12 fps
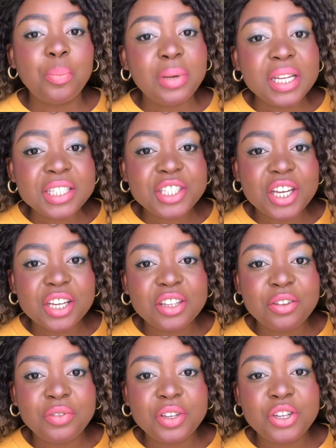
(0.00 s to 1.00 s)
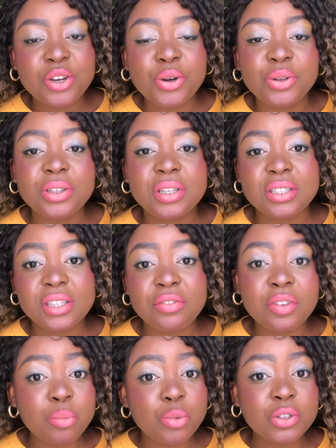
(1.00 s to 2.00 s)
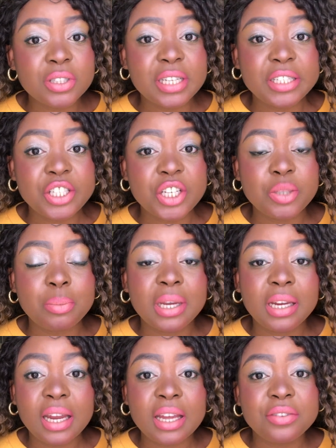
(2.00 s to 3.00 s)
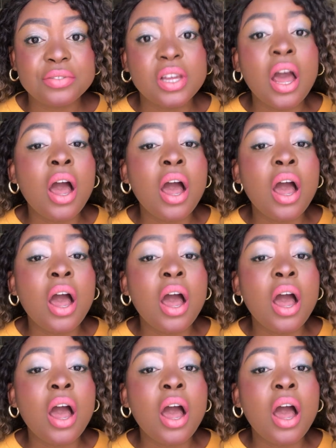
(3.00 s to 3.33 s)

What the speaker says: Please check the video on the 7 books that changed my life.